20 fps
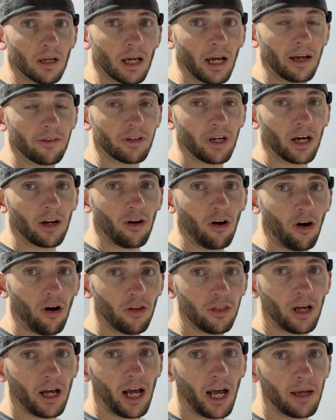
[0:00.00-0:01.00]
I've got
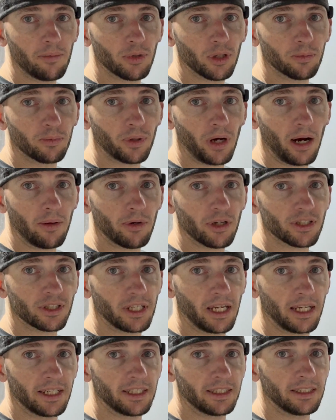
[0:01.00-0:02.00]
all the high build primer
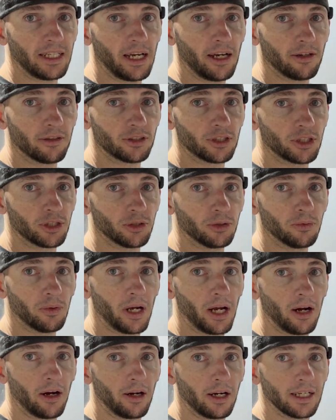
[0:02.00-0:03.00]
sanded down to
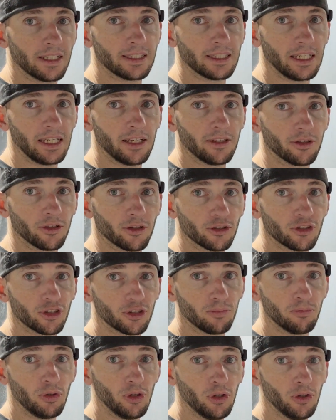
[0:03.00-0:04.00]
where it's either
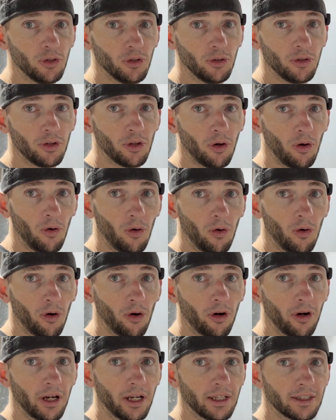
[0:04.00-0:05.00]
smooth
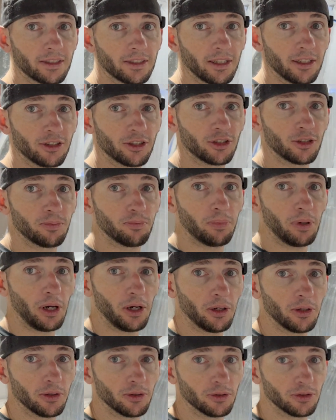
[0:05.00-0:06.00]
or it's
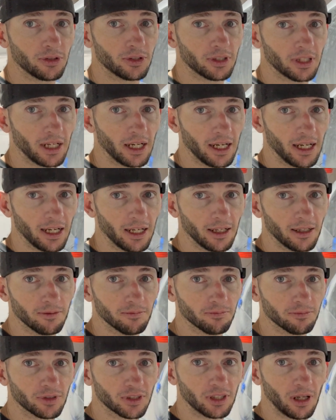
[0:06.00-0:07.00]
exposed
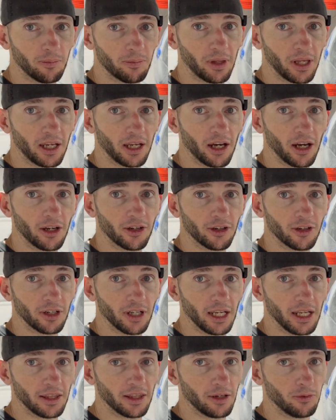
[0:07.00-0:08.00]
something
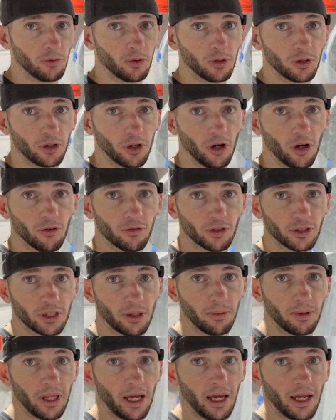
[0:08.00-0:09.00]
underneath, and we'll go over
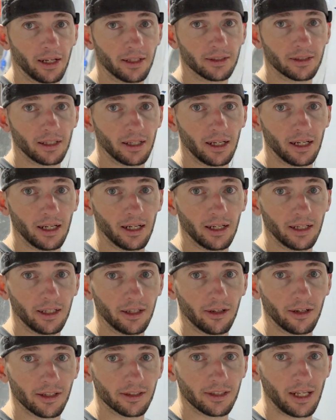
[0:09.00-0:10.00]
some of that
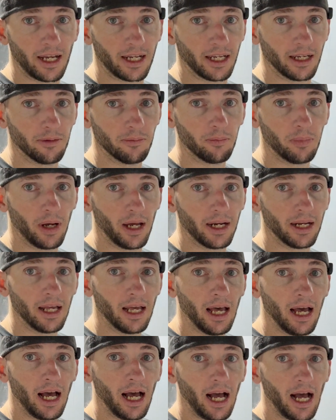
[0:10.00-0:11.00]
here in a second. But
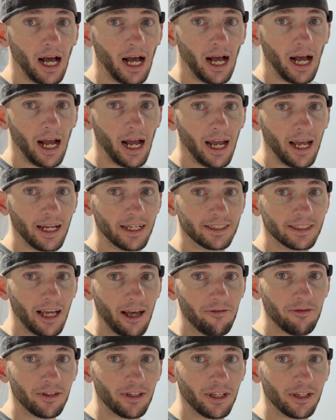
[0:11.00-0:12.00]
I
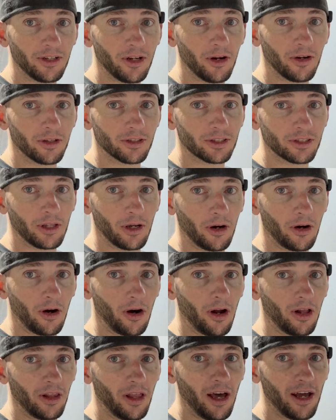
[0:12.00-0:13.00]
definitely noticed there
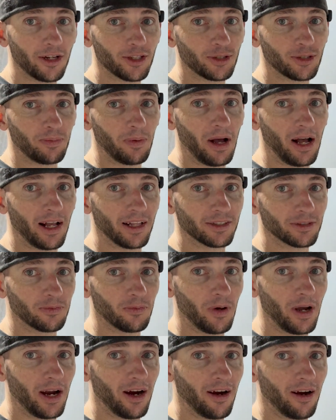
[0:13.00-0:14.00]
are a lot of spots
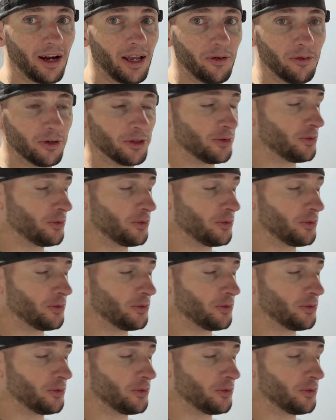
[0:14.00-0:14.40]
where it was